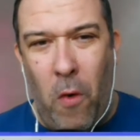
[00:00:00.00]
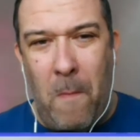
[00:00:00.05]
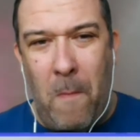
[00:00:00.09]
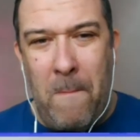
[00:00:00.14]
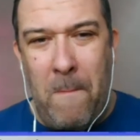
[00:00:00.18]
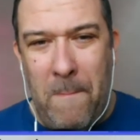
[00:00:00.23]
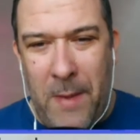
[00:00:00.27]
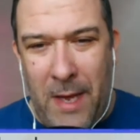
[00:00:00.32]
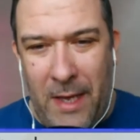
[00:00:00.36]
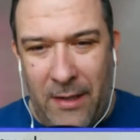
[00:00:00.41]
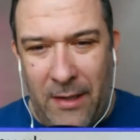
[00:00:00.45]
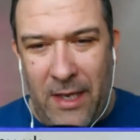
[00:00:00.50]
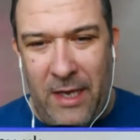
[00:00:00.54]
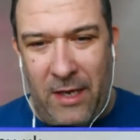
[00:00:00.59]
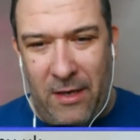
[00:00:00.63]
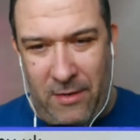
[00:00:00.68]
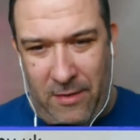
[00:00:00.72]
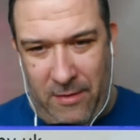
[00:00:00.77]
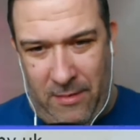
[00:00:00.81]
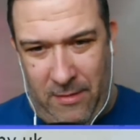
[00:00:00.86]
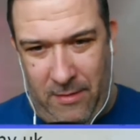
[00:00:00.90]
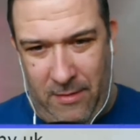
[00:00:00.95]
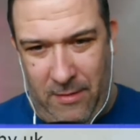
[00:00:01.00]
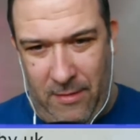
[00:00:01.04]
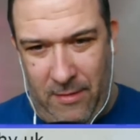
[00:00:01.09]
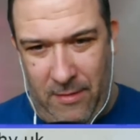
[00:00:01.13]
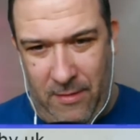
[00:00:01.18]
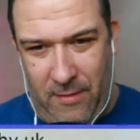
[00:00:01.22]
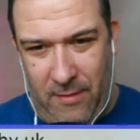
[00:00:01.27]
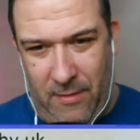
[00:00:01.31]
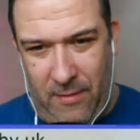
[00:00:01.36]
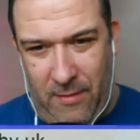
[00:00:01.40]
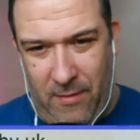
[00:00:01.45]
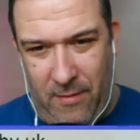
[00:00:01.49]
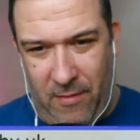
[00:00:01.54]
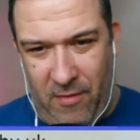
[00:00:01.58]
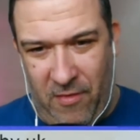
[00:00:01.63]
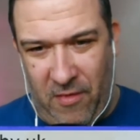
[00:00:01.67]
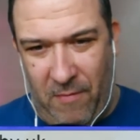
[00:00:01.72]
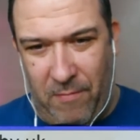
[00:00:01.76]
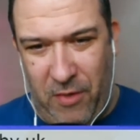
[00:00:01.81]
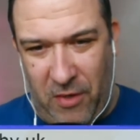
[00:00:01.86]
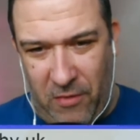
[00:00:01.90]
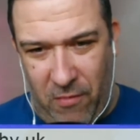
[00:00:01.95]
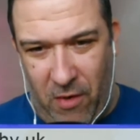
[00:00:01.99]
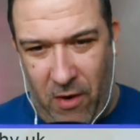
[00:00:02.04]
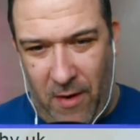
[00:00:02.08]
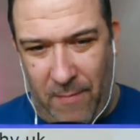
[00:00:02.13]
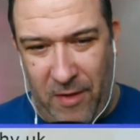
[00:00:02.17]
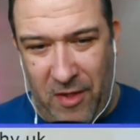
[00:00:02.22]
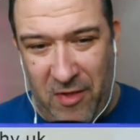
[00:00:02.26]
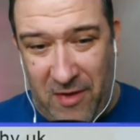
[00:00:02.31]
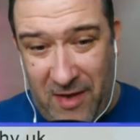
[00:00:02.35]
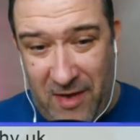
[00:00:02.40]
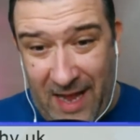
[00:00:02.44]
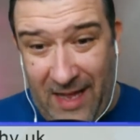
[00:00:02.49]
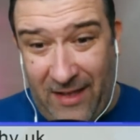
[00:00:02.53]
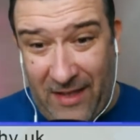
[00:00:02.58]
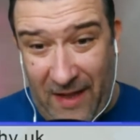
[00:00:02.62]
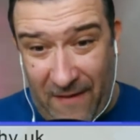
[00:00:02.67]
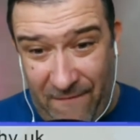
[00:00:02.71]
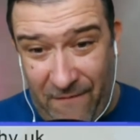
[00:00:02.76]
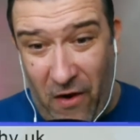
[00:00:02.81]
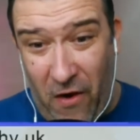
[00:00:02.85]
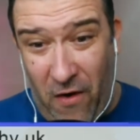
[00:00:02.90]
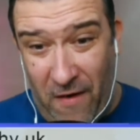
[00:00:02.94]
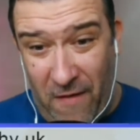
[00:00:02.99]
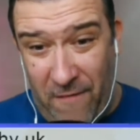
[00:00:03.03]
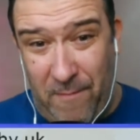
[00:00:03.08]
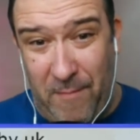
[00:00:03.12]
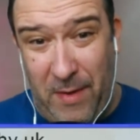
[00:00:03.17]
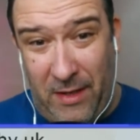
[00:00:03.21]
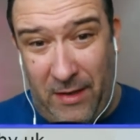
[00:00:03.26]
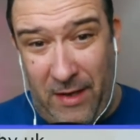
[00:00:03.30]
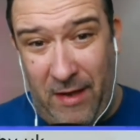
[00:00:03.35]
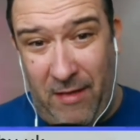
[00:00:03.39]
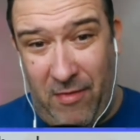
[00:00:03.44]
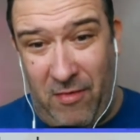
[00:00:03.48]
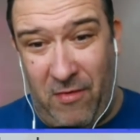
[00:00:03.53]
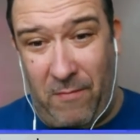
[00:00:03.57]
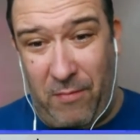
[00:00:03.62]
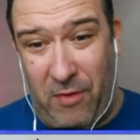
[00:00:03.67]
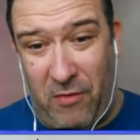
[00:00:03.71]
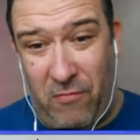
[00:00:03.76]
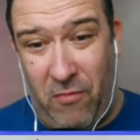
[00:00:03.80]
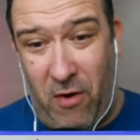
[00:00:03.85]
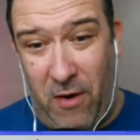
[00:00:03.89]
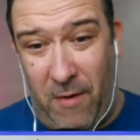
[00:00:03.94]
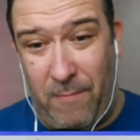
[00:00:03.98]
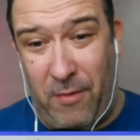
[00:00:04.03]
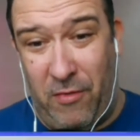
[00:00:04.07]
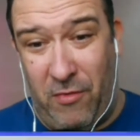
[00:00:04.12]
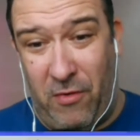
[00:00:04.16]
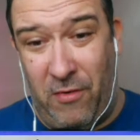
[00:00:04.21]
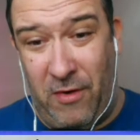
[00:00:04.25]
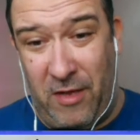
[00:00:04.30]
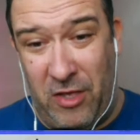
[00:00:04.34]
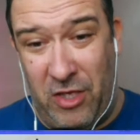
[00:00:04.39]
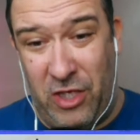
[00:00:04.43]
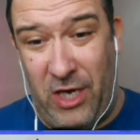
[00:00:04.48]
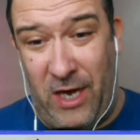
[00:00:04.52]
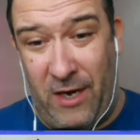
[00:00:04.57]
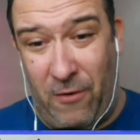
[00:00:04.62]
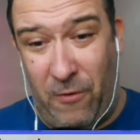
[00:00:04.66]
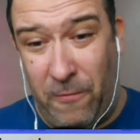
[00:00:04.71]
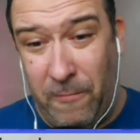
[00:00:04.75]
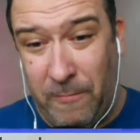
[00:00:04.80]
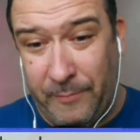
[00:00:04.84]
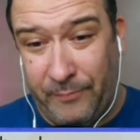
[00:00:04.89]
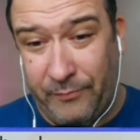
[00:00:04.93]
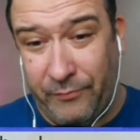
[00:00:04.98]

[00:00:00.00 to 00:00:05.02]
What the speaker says: million subscribers, nearly 5 million subscribers on his channel.